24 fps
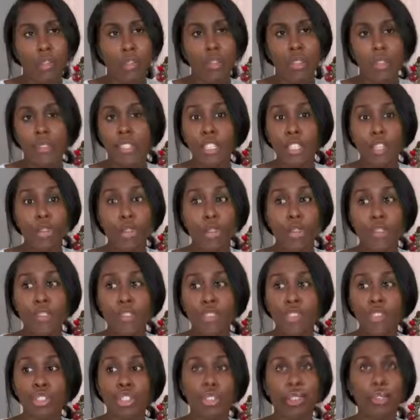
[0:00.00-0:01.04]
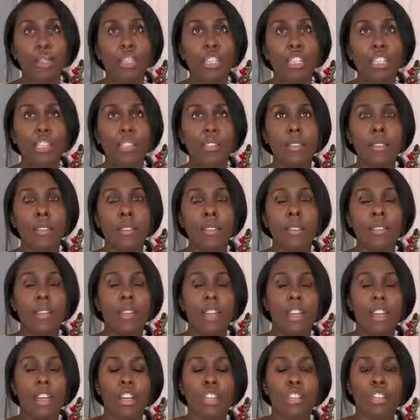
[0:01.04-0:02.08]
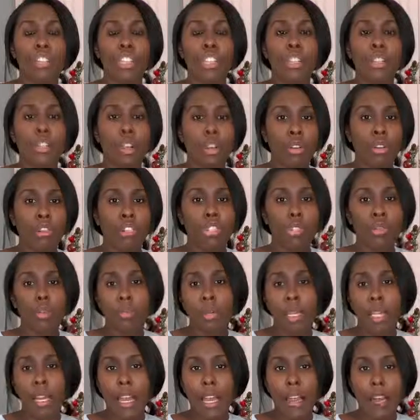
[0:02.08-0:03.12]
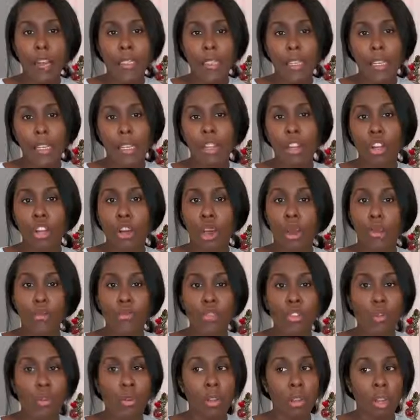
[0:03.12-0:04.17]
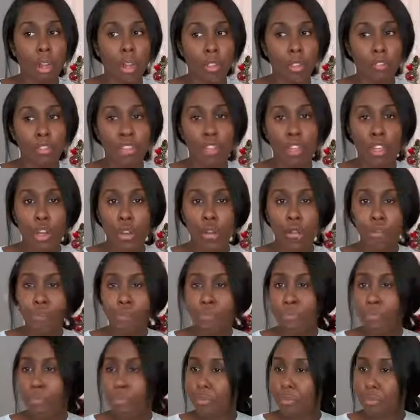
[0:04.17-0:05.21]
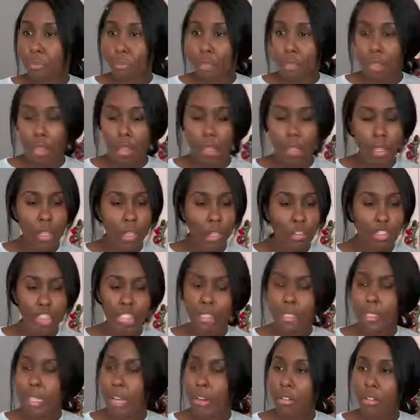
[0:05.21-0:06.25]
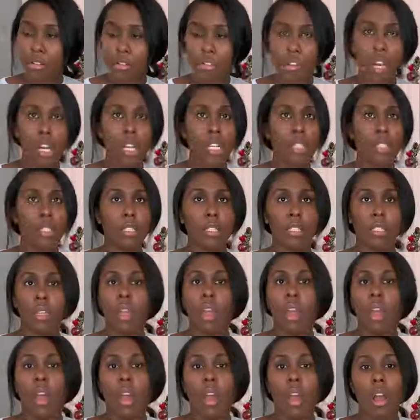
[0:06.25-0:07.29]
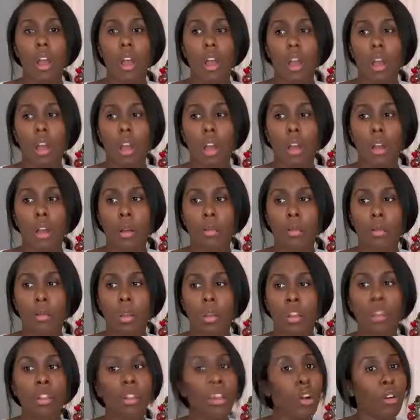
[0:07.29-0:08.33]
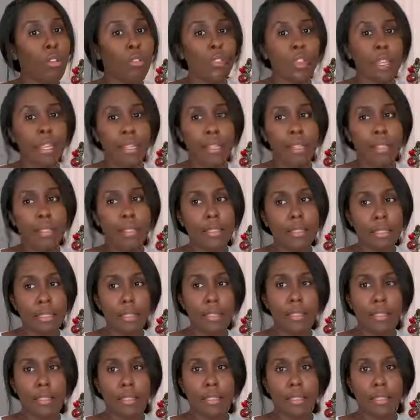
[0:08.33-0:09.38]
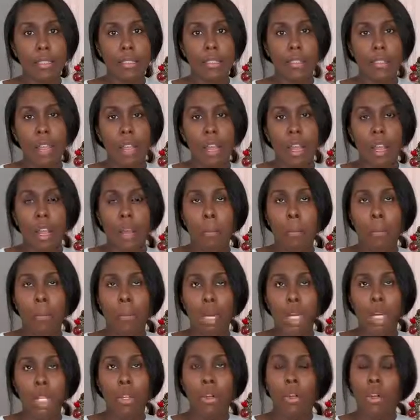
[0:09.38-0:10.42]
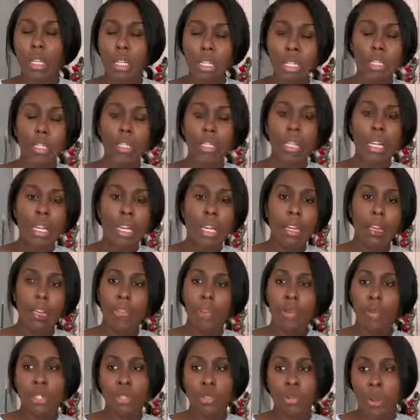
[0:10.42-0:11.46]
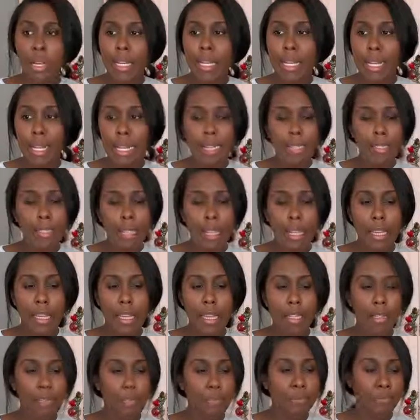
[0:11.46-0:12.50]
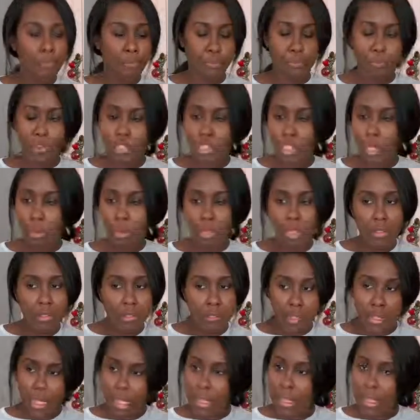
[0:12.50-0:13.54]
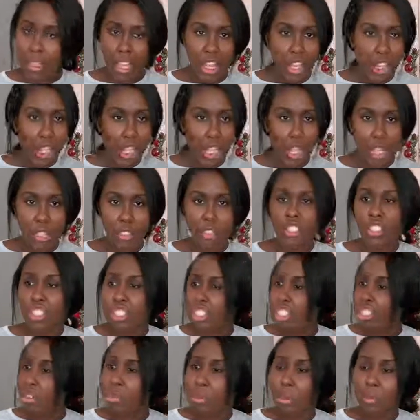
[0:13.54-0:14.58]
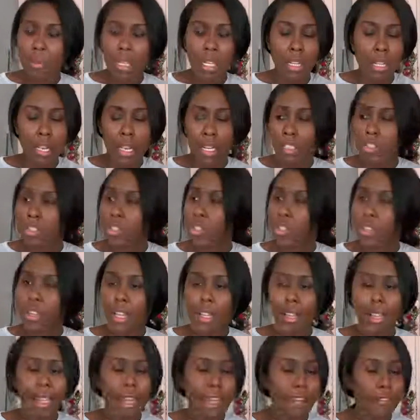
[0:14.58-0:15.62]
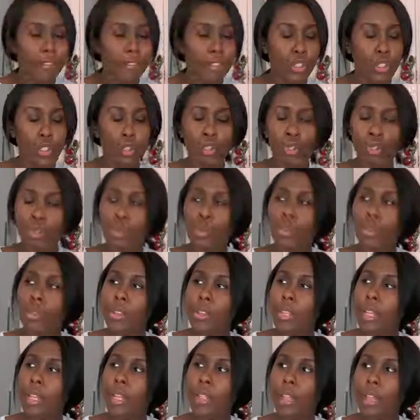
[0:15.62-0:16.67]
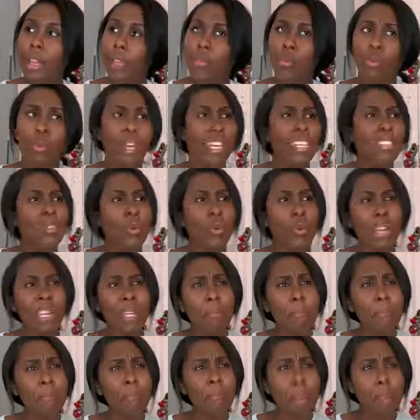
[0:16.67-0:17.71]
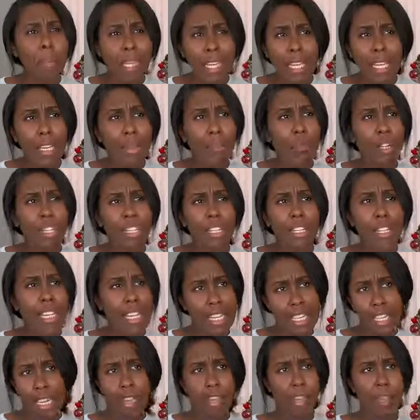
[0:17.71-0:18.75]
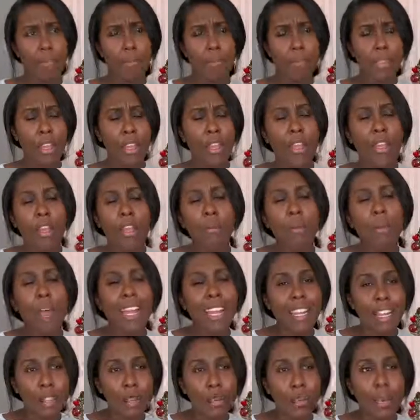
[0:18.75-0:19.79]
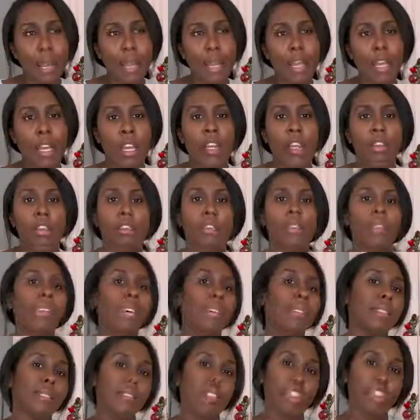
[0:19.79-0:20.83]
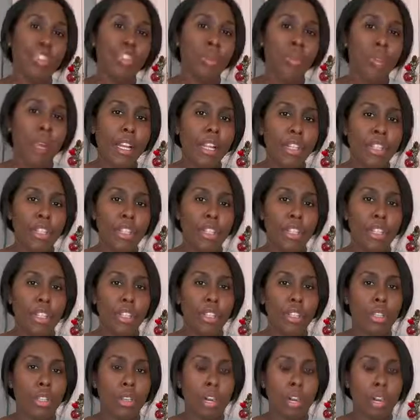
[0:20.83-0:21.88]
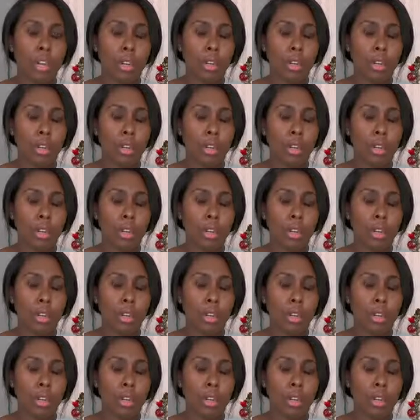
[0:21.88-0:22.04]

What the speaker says: for a secure future. At least she knows she would be guaranteed a comfortable life. So, she sacrificed love in this instance. But honestly, if it were 2018, she would have seen the thirst. She would have been like, to the left. Where's Queen Bee when you need her? But anyway, so that's the situation